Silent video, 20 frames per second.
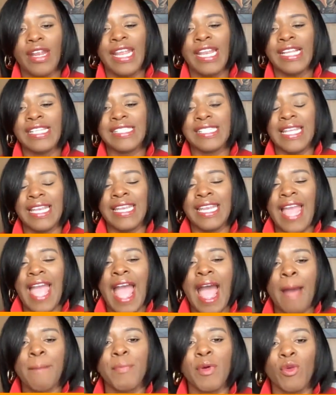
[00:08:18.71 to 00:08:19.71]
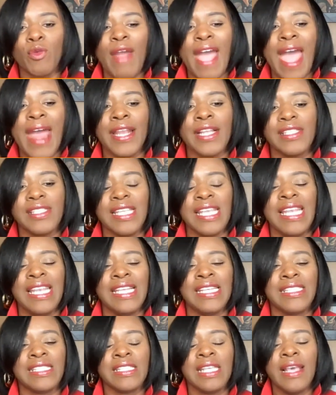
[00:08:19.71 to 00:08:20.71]
It is an apparatus. It
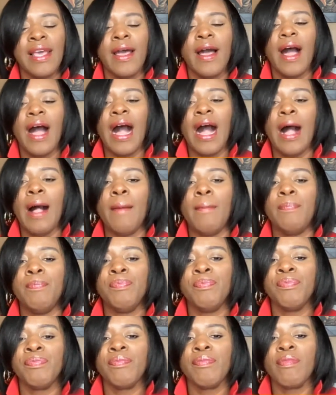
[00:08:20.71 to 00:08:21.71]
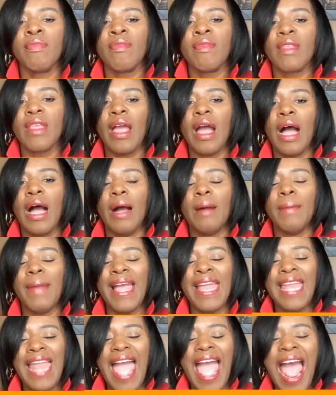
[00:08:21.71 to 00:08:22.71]
is um, um,
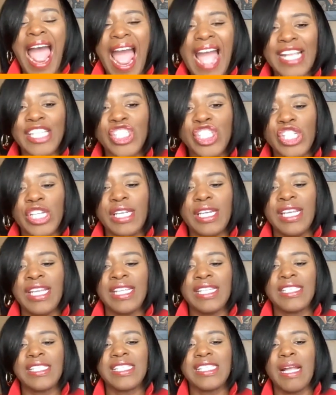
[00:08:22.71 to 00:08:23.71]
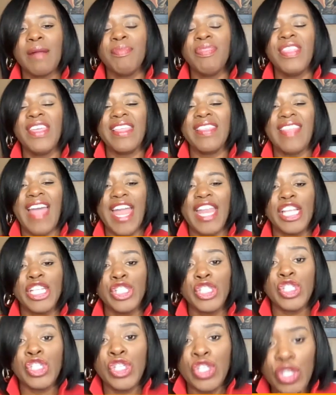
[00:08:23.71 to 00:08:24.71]
an action. It is something that
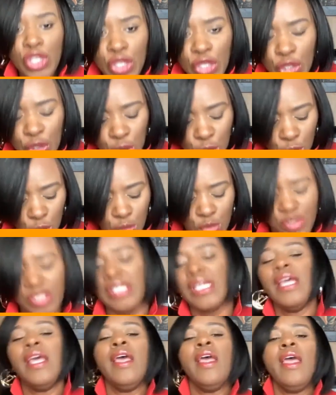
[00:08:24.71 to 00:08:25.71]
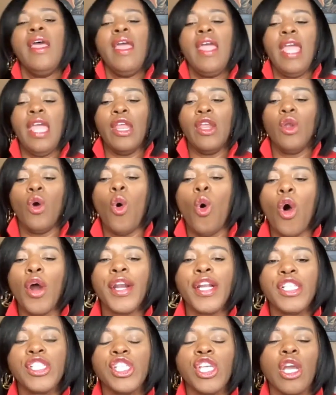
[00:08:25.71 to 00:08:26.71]
is used in
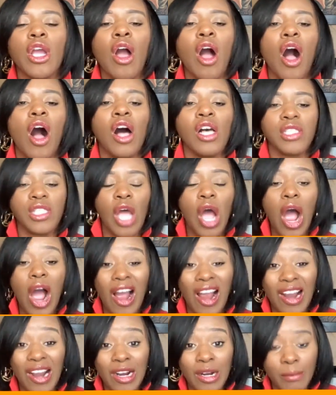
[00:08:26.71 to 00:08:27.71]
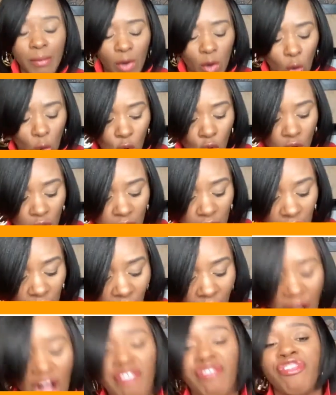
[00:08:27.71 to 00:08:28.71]
order to cause harm or
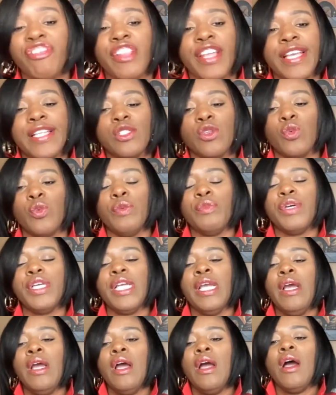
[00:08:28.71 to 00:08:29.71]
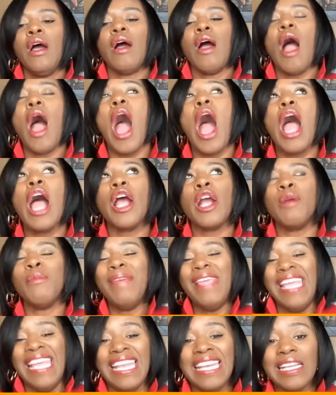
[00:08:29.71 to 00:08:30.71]
conflict. When we harm
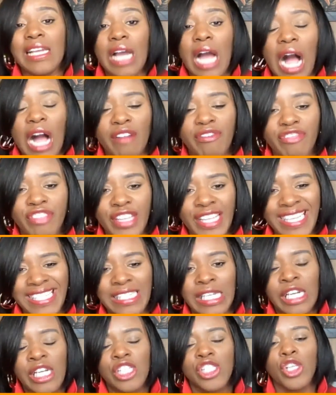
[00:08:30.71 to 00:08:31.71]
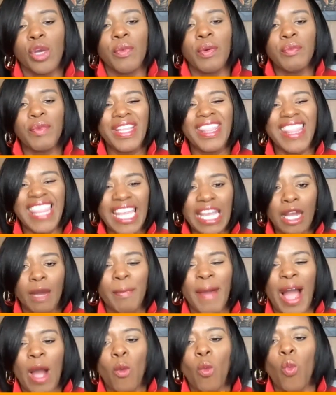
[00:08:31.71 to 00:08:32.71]
in conflict. So when we think
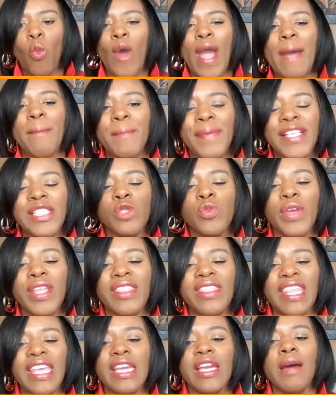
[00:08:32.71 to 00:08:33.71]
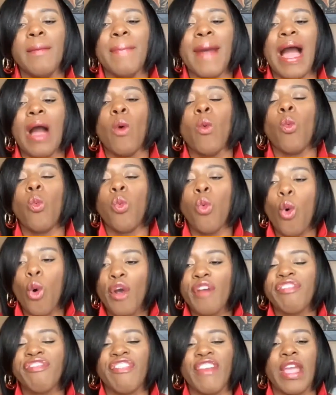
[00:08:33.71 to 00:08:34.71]
about weapons, we think about
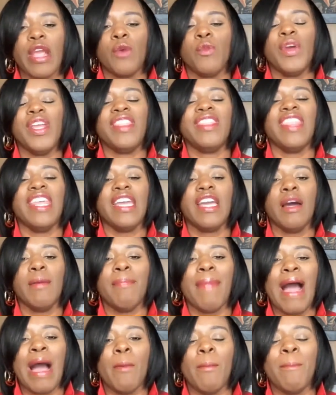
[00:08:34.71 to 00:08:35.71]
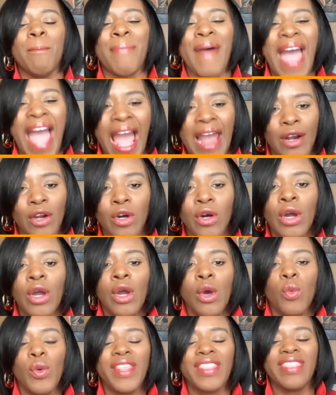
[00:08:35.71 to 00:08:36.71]
warfare, we think about battle,
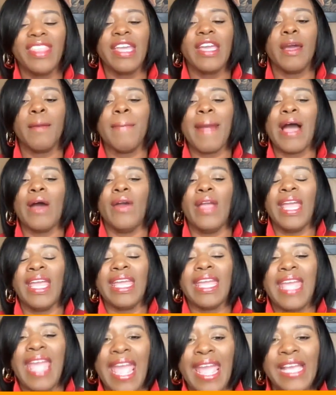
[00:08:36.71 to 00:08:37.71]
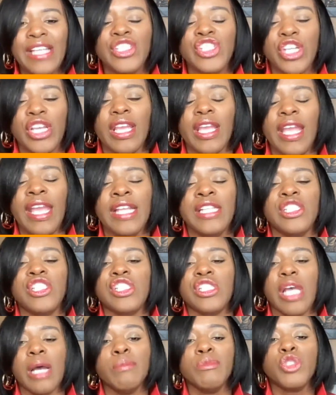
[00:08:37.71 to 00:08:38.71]
we think about engaging in
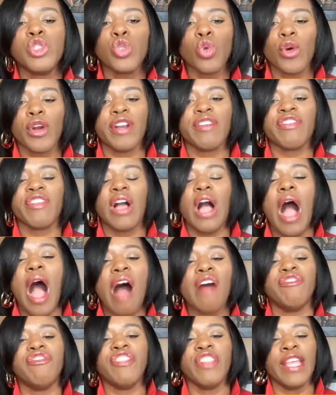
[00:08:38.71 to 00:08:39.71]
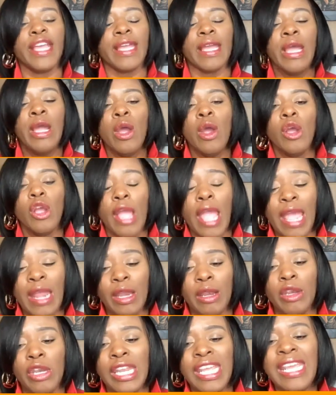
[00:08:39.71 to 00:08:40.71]
some sort of conflict
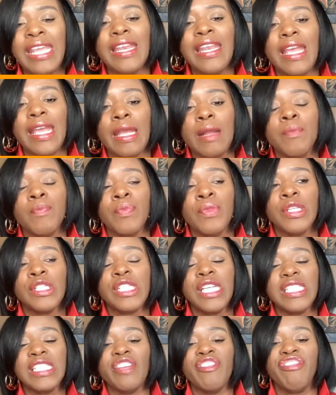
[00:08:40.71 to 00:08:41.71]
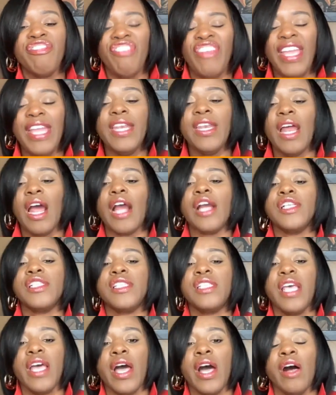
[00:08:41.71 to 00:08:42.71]
and needing to defend
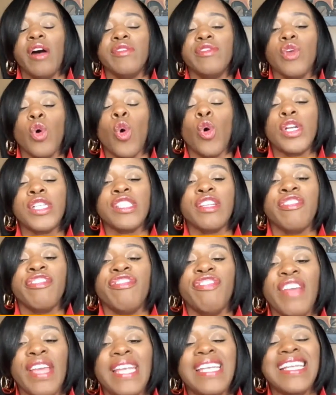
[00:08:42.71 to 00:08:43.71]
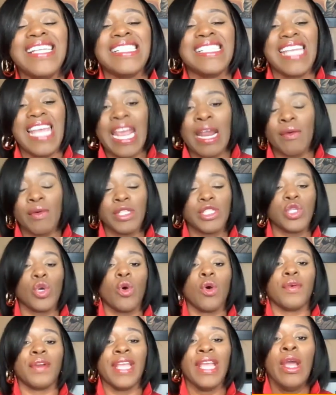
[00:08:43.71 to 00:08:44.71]
ourselves or defend a
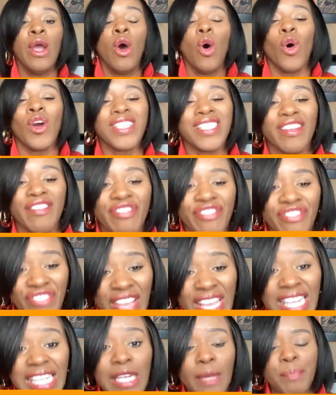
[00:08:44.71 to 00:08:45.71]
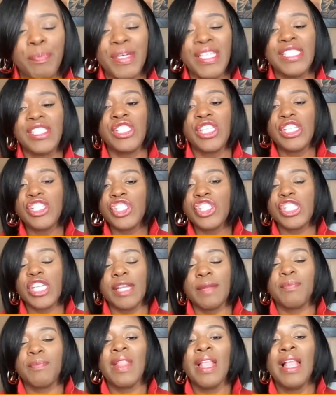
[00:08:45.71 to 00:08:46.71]
territory or defend a
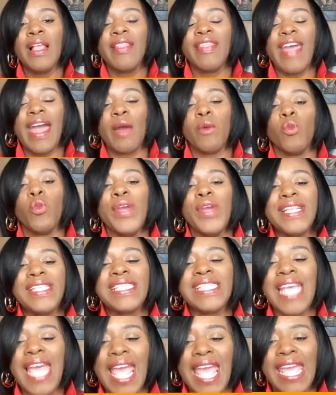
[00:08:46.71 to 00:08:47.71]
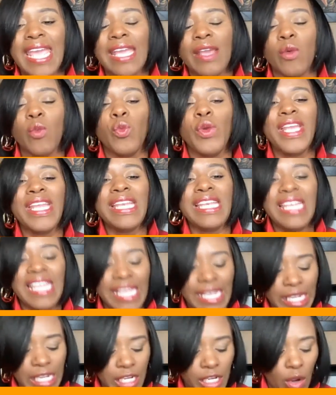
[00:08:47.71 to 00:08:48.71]
position that we take. We
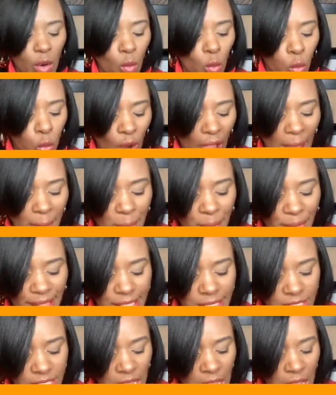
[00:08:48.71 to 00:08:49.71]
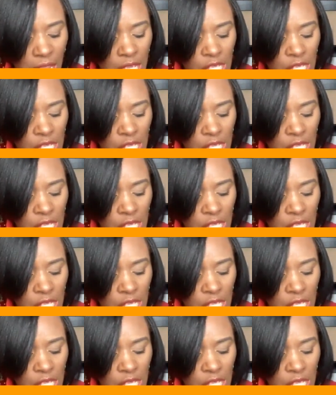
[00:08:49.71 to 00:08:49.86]
need weapons.